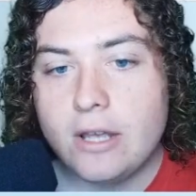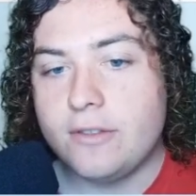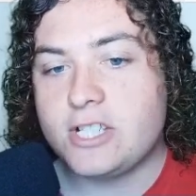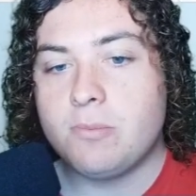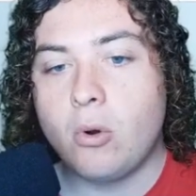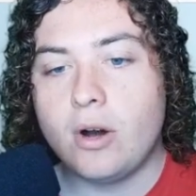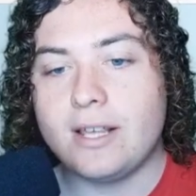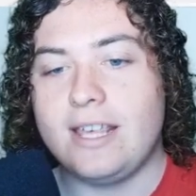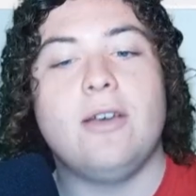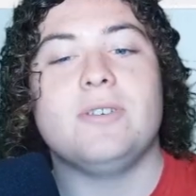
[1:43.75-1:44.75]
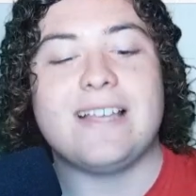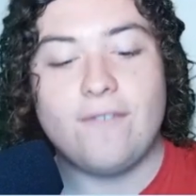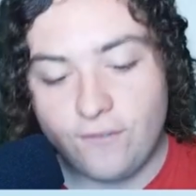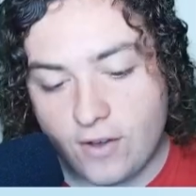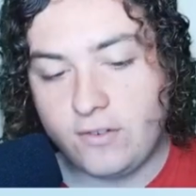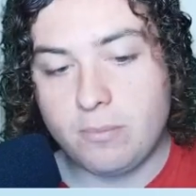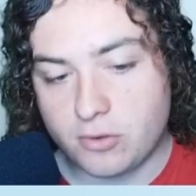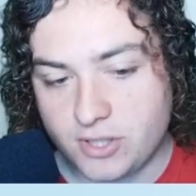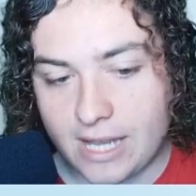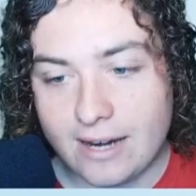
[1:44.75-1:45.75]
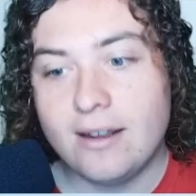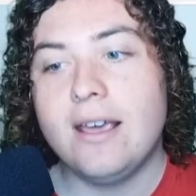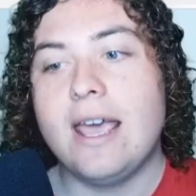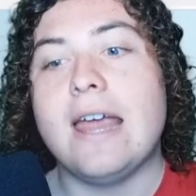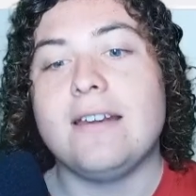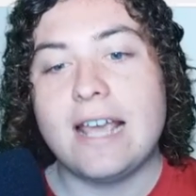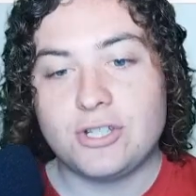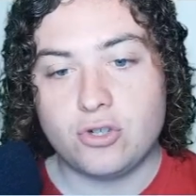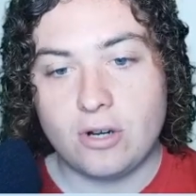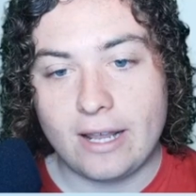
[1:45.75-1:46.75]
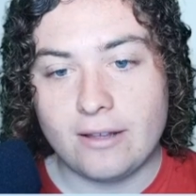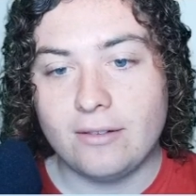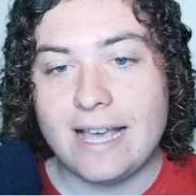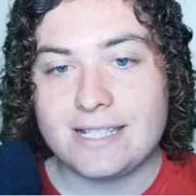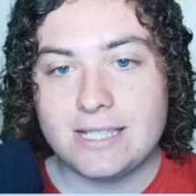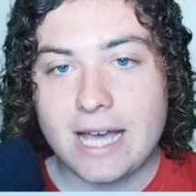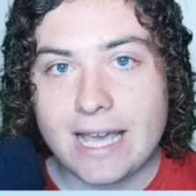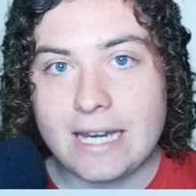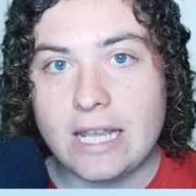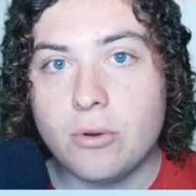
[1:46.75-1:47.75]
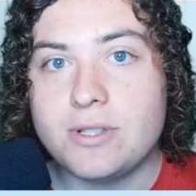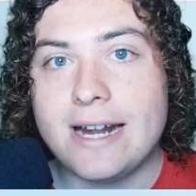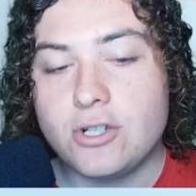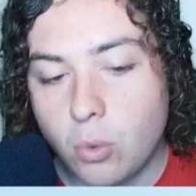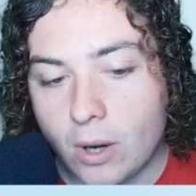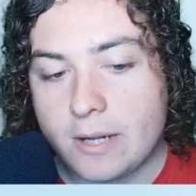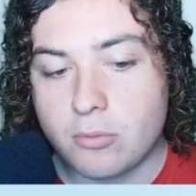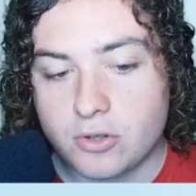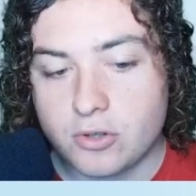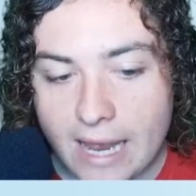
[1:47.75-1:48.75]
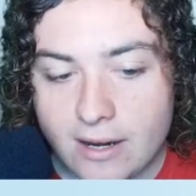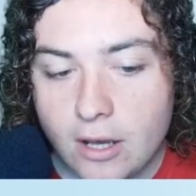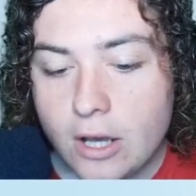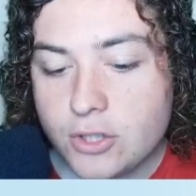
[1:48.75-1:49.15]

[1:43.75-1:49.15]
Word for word: This morning, it was at 50%, and yesterday, last night, it was at 20%.